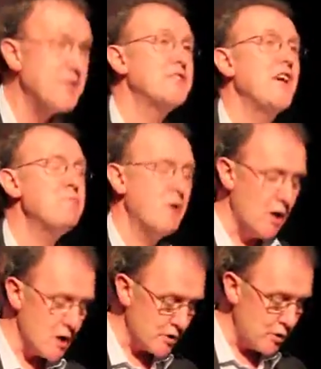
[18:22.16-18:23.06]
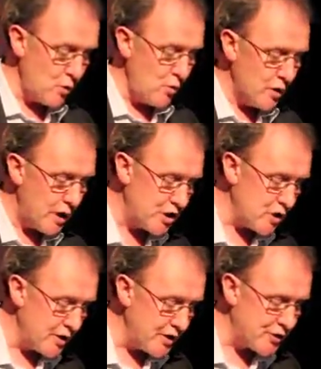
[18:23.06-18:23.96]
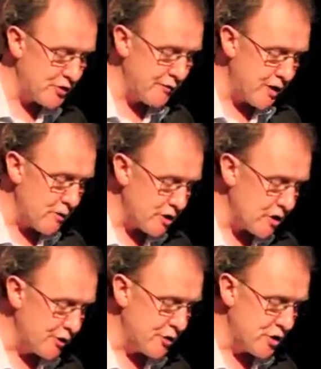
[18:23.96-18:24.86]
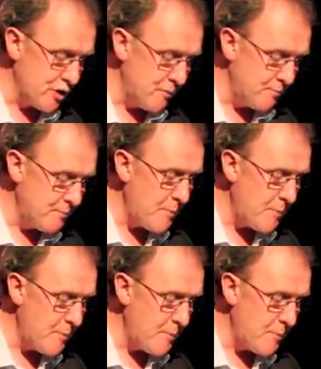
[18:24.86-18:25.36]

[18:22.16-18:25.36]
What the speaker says: This is the epilogue to A Short History of Irish Literature.